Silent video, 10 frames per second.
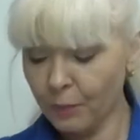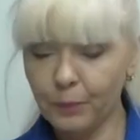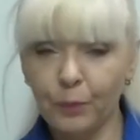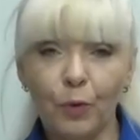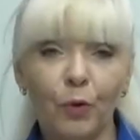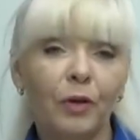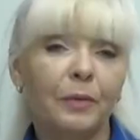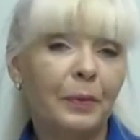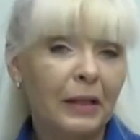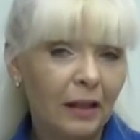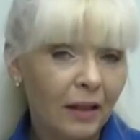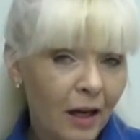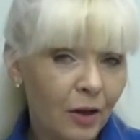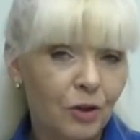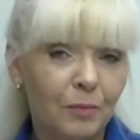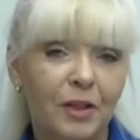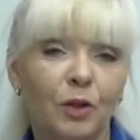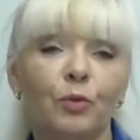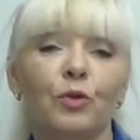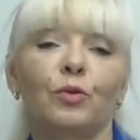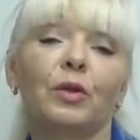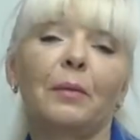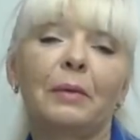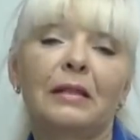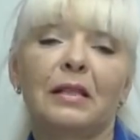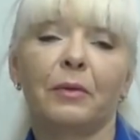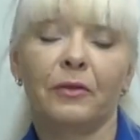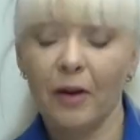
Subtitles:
Using the automatic calculation tables